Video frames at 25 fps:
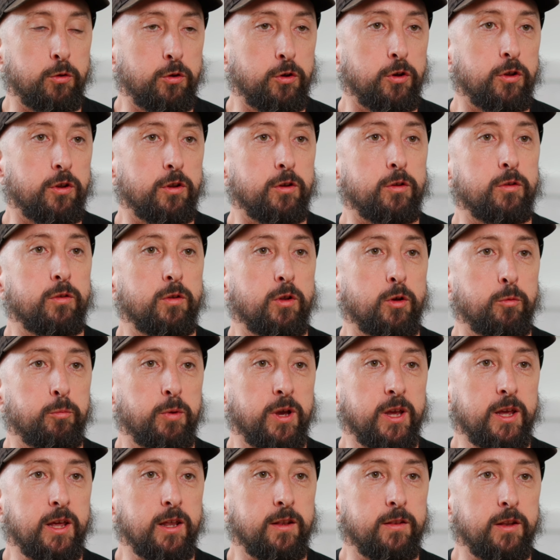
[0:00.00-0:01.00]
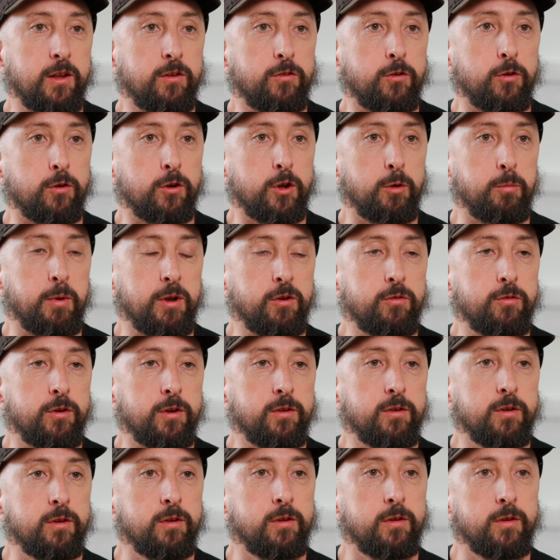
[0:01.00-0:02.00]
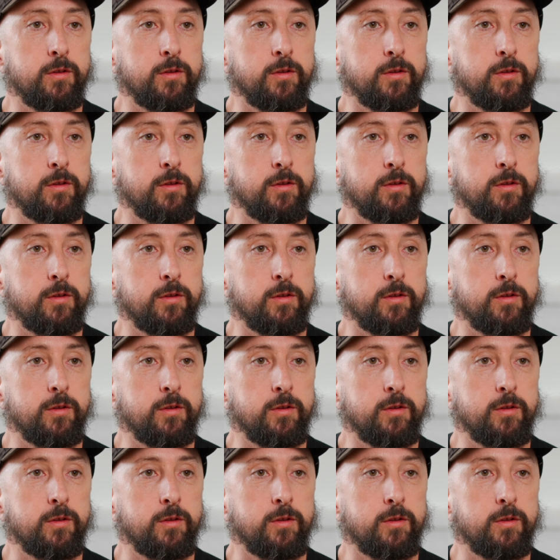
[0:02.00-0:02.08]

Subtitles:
good at making these documentaries.